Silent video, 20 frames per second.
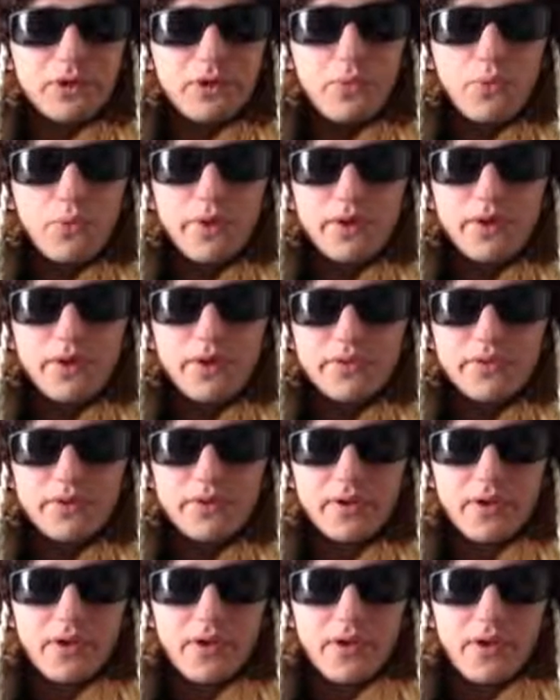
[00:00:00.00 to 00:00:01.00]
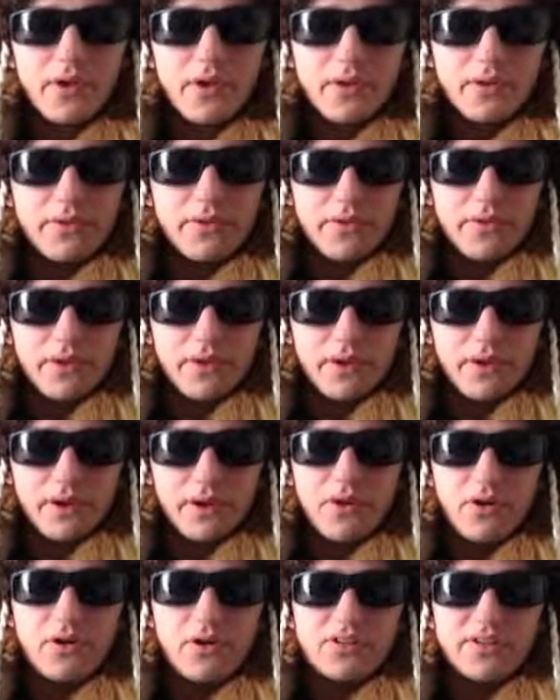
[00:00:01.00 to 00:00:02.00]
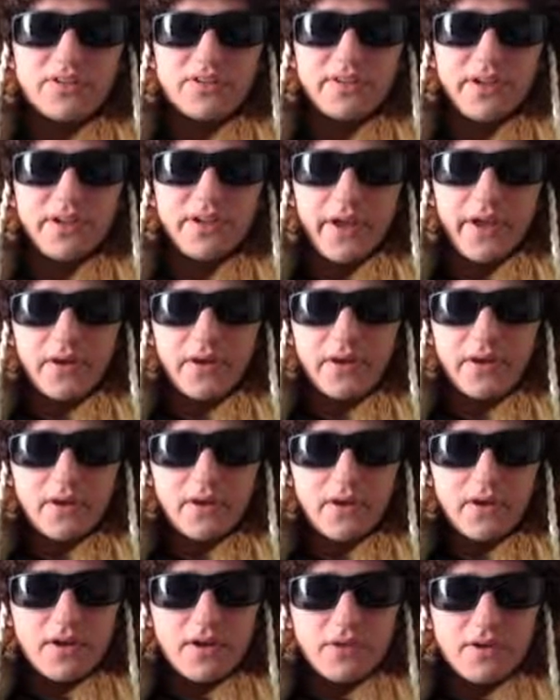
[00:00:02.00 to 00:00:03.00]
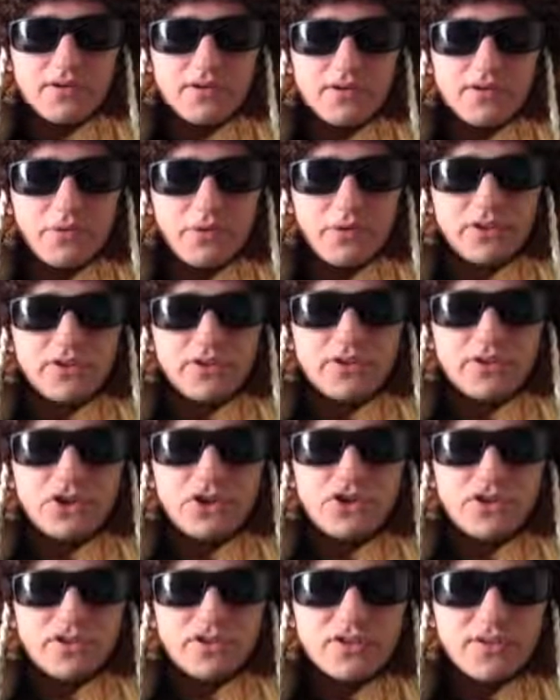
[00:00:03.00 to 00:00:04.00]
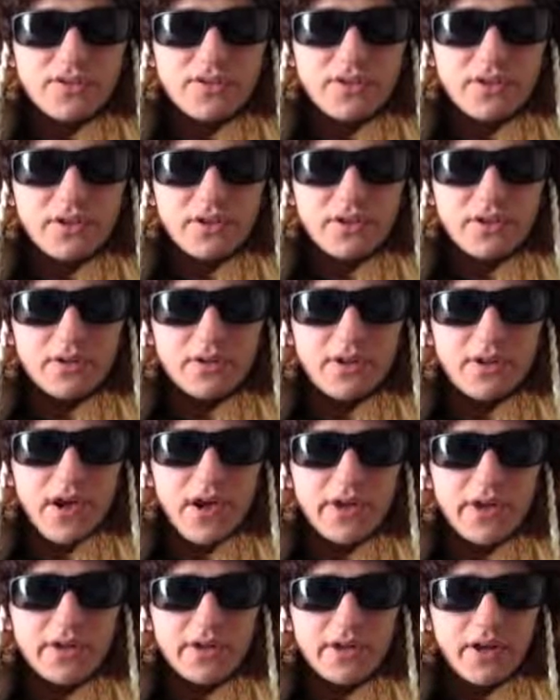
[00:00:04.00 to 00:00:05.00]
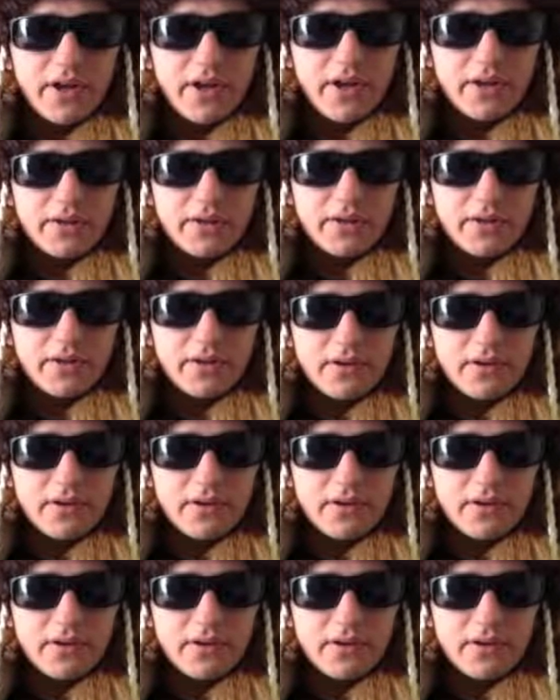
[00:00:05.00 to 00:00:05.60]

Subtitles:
with the call stake. So it touches the line again,